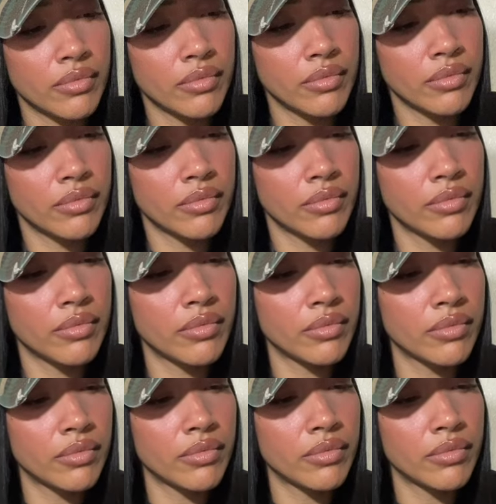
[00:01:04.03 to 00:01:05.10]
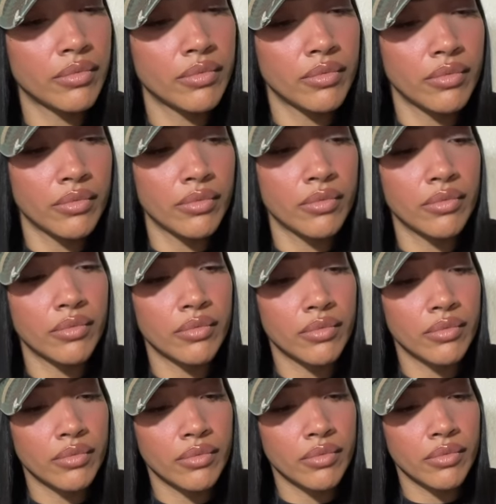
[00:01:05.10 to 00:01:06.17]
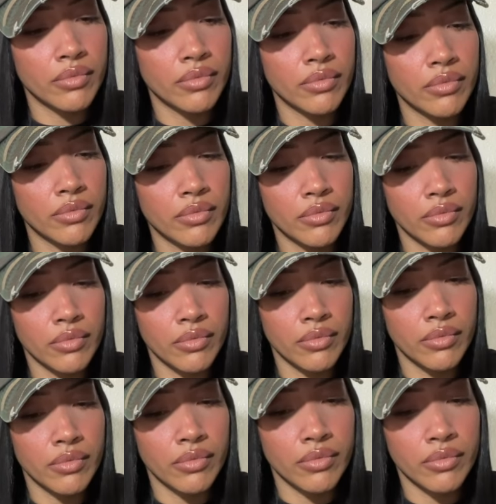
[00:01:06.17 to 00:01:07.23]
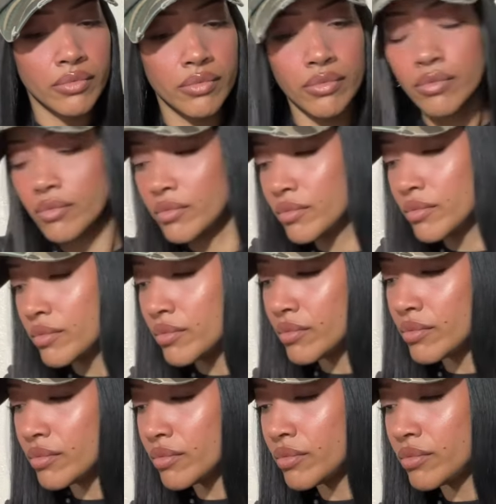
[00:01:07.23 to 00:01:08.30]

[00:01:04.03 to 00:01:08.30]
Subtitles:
[no speech]